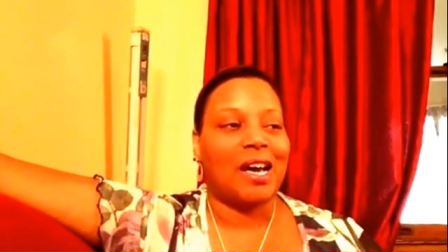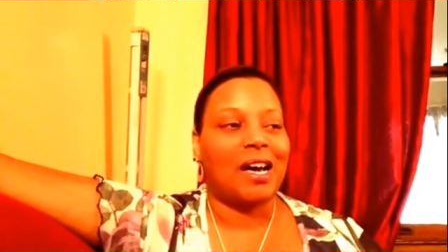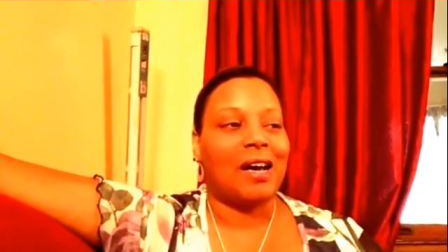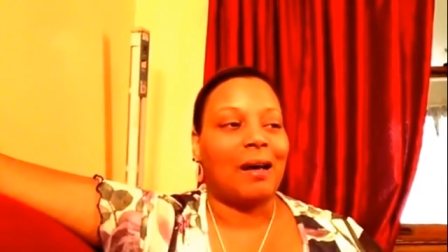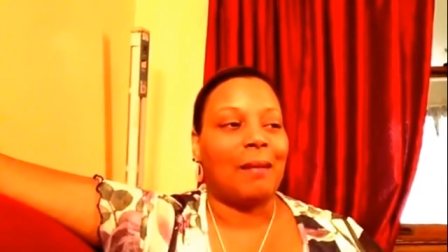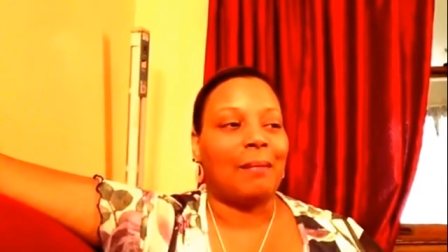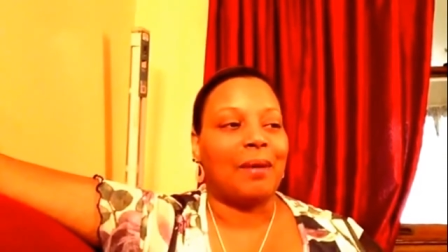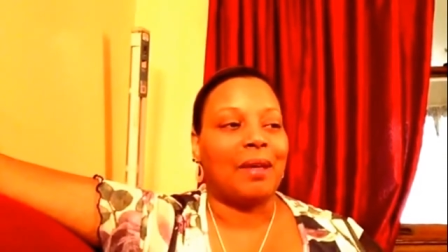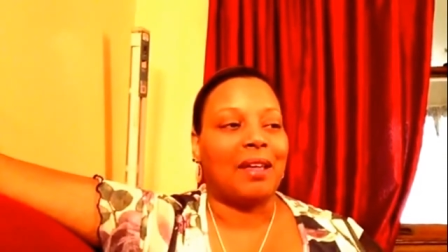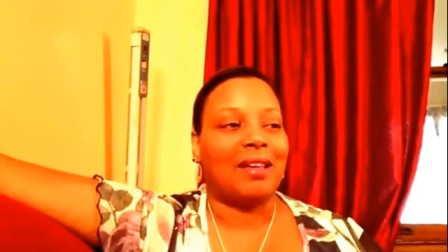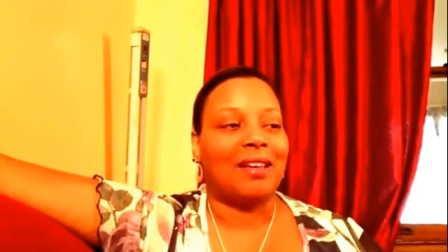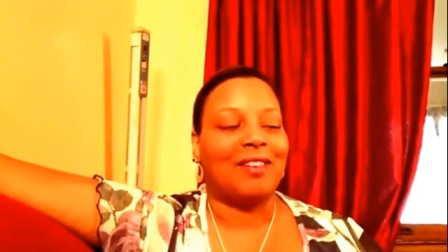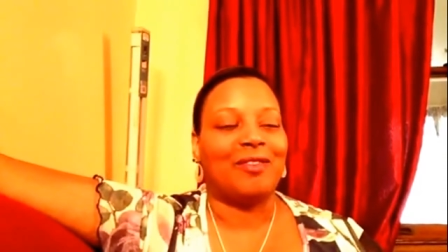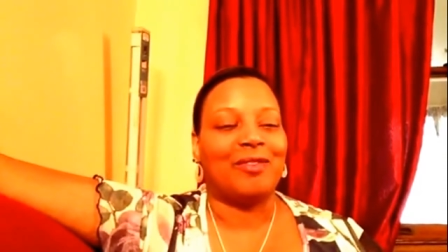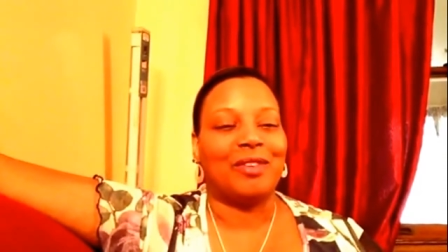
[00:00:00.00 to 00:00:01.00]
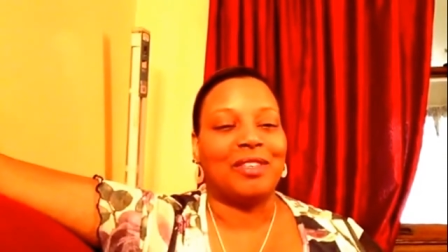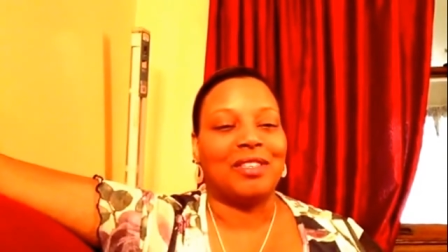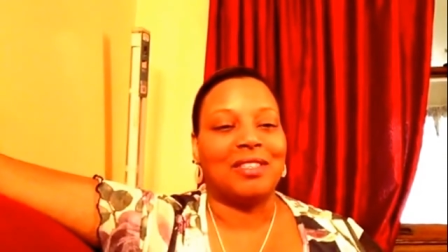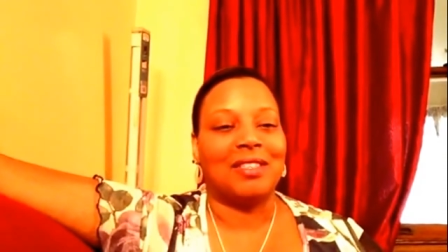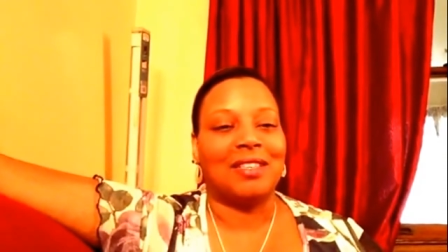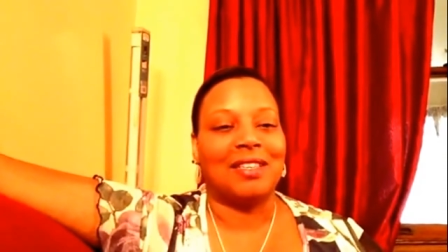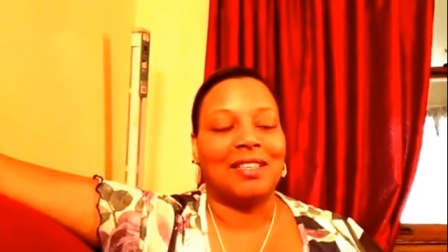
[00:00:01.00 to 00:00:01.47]
Um, but
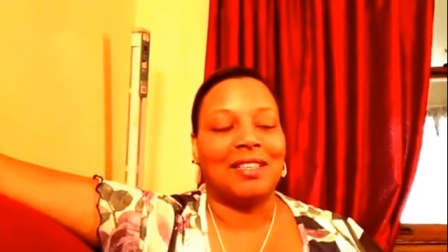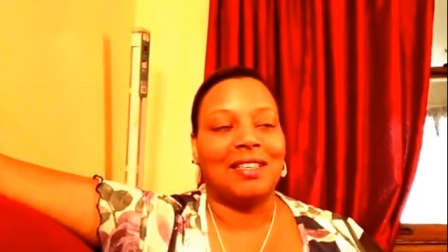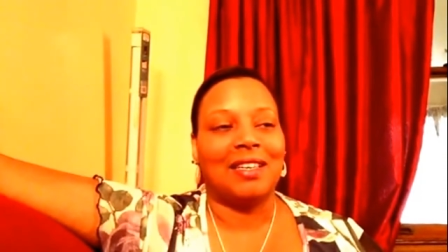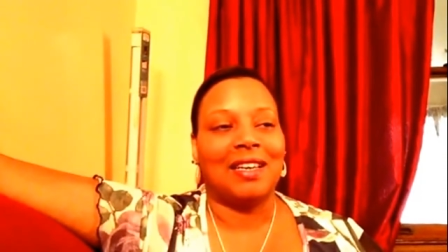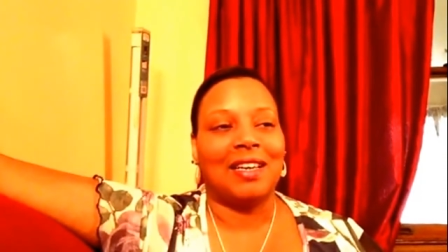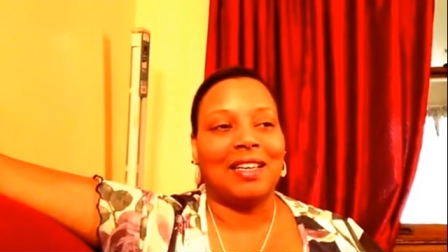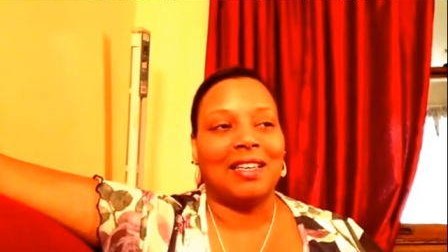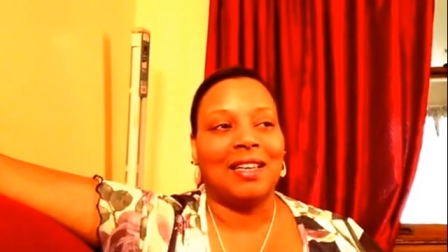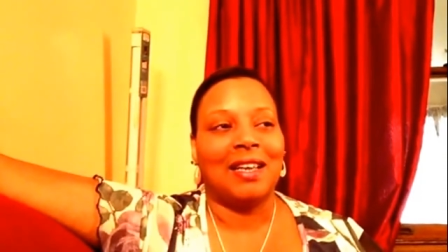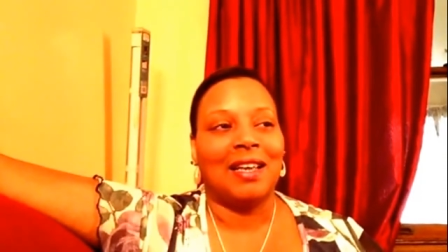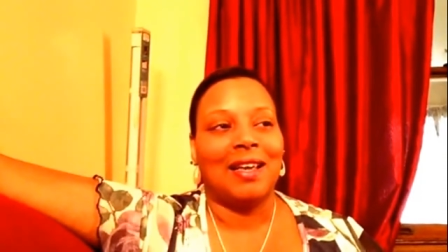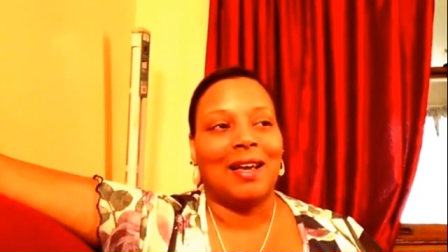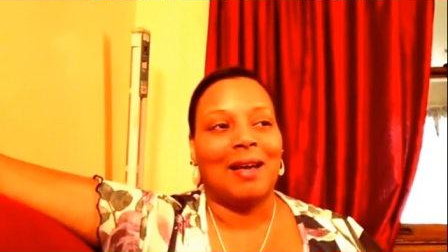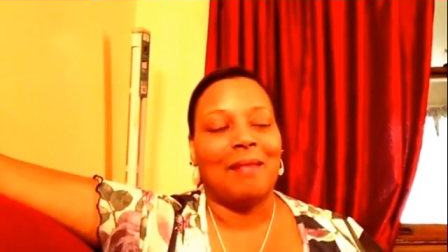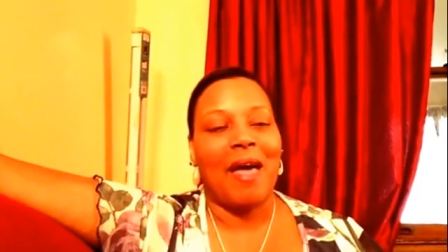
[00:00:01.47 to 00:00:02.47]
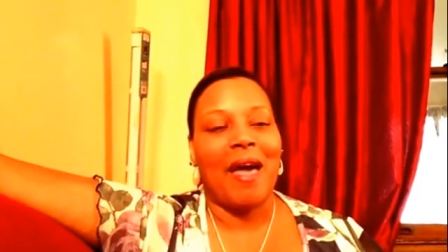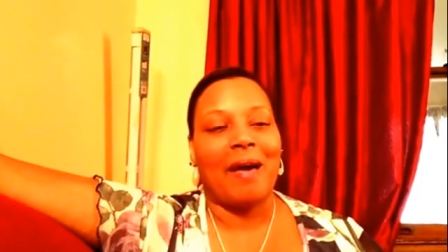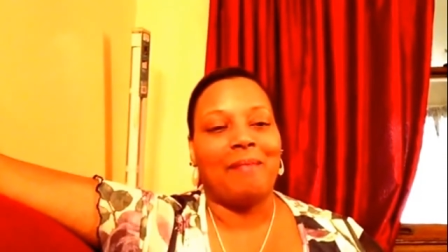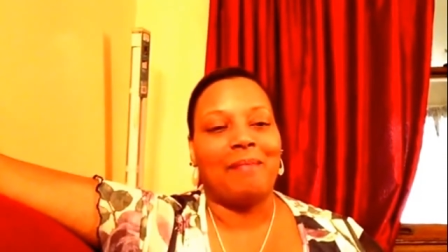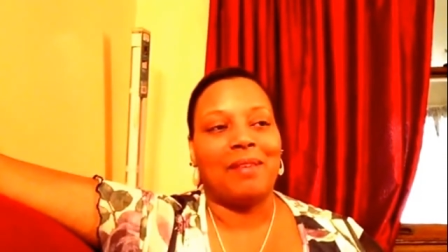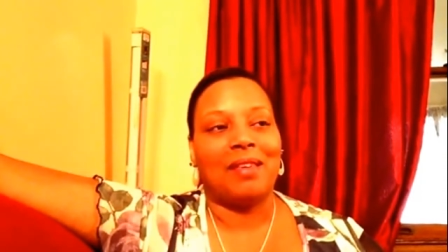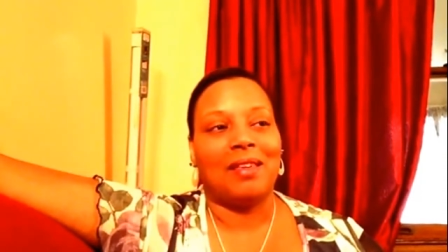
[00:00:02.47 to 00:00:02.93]
unfortunately, not. I'm
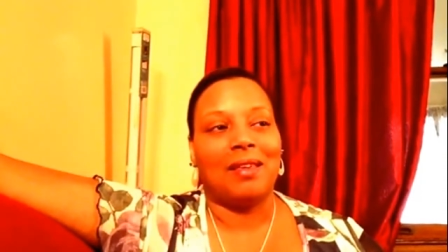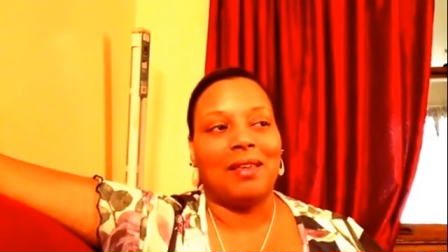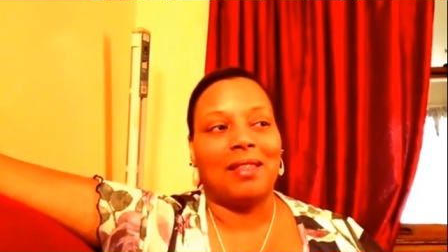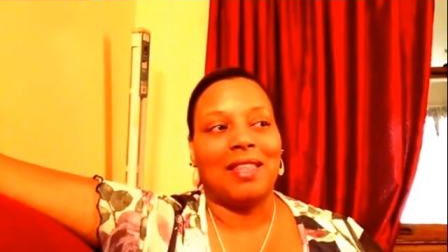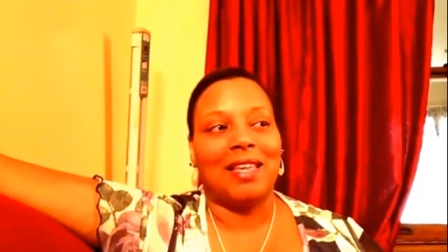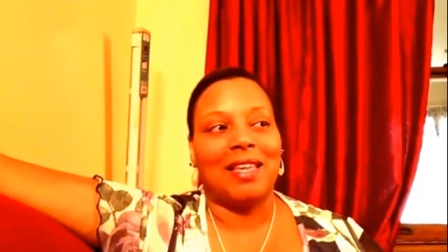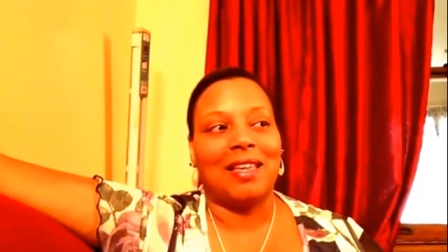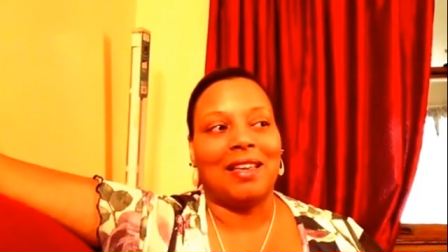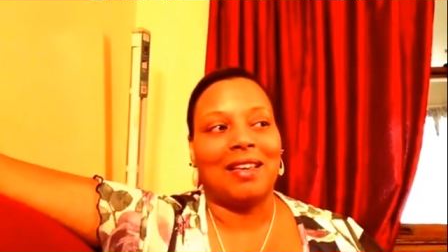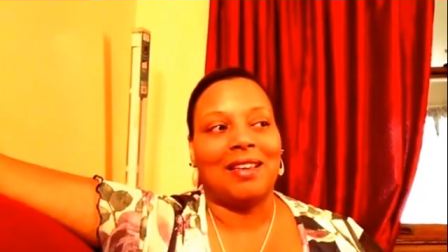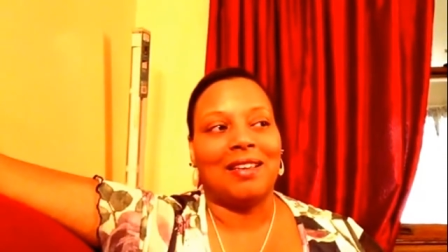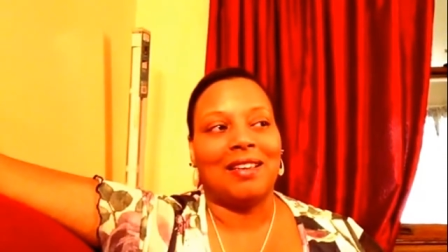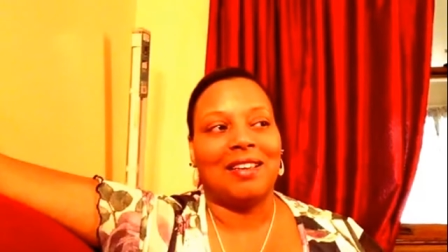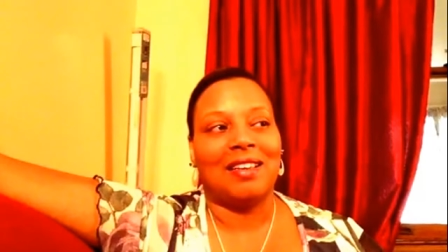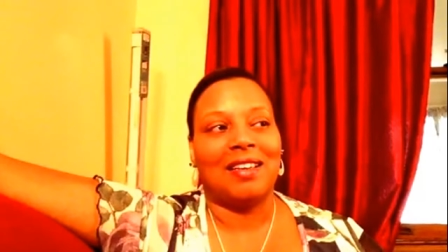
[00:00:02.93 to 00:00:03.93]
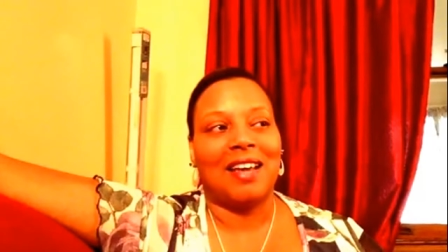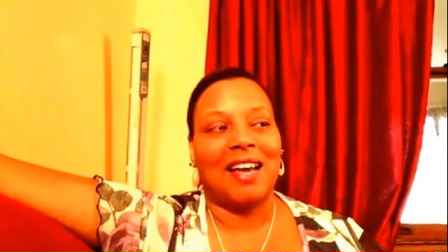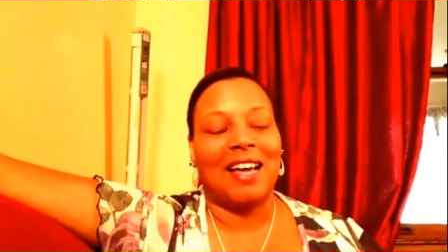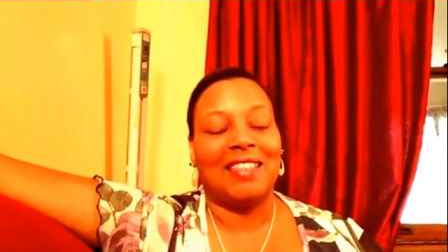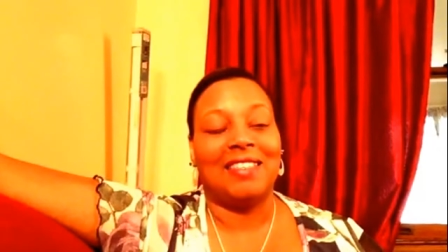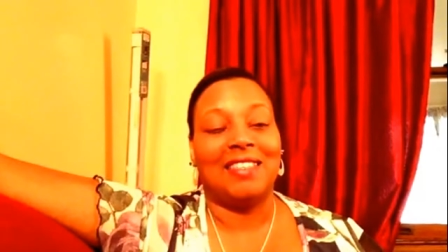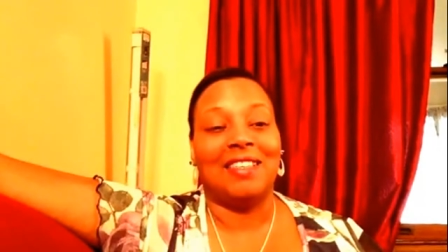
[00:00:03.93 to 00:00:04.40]
happy that
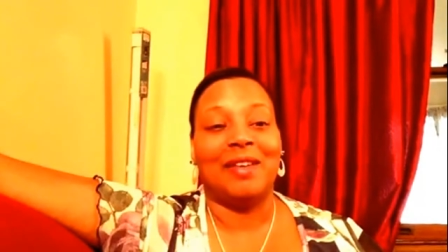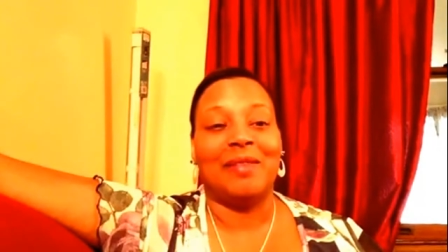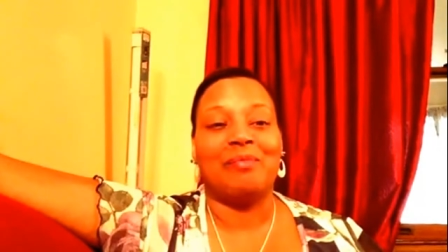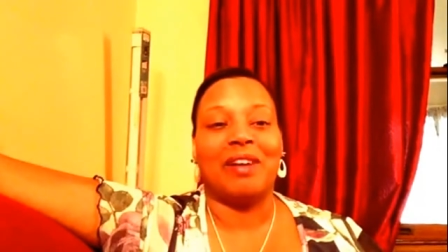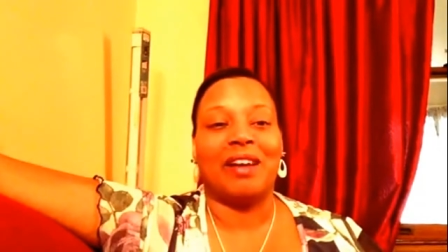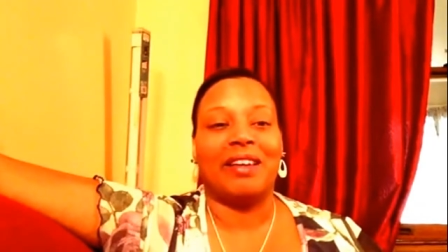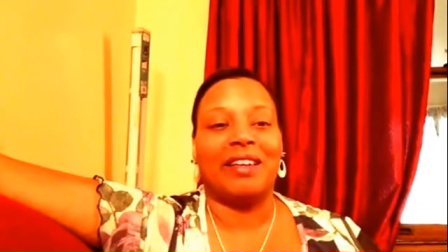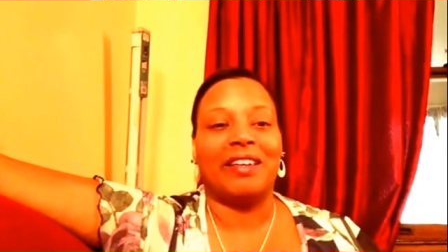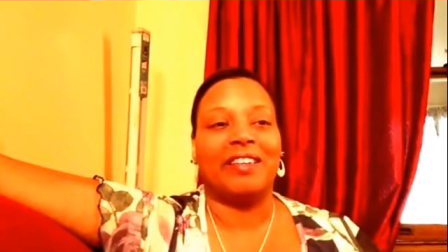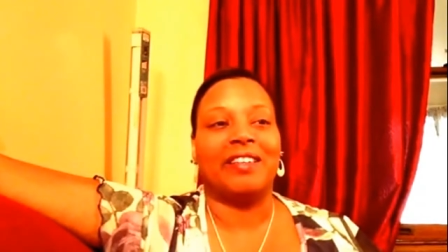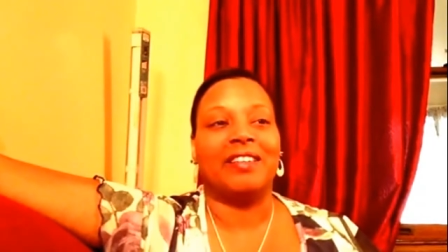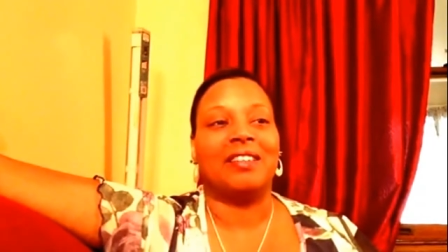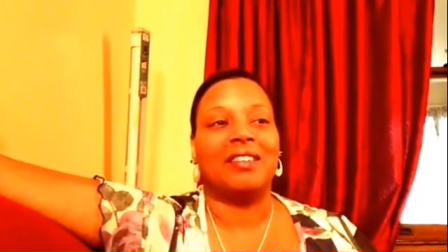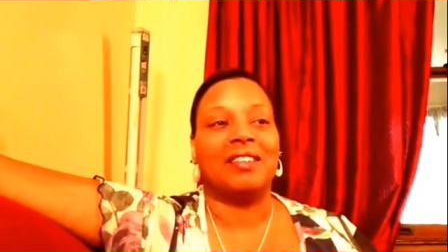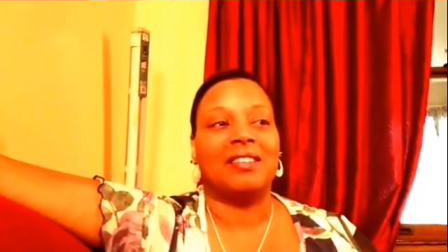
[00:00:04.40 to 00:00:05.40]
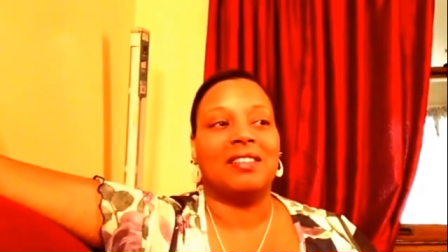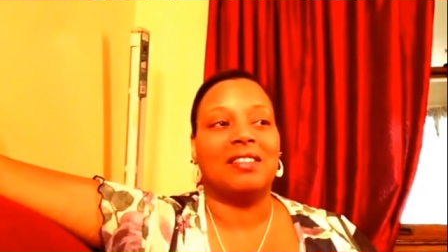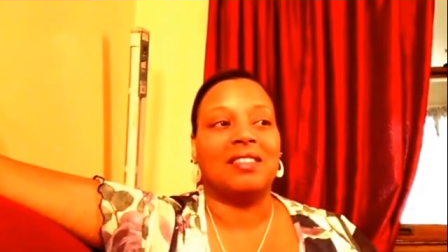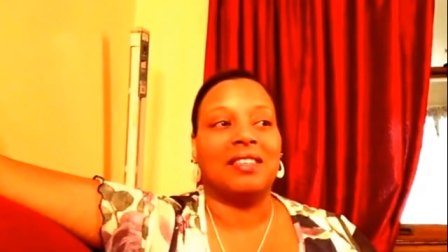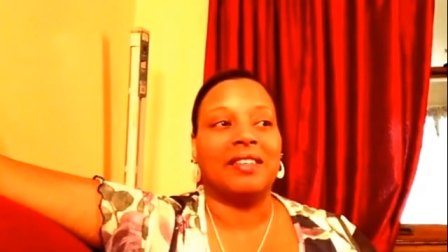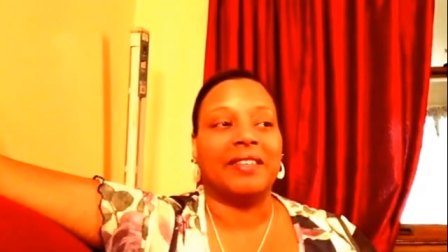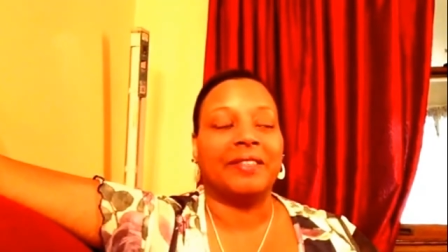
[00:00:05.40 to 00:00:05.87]
I did get pregnant earlier
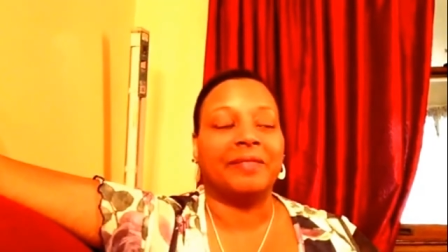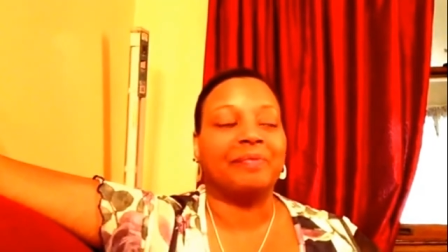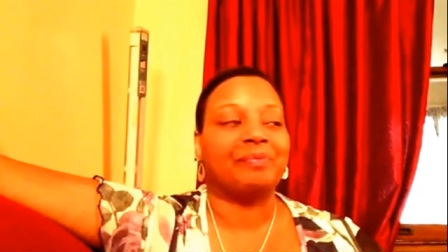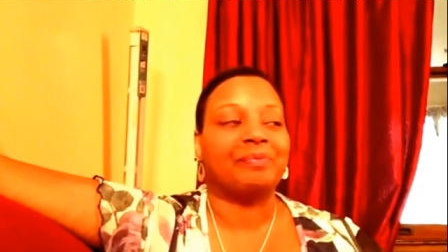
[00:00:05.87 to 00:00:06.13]
this year,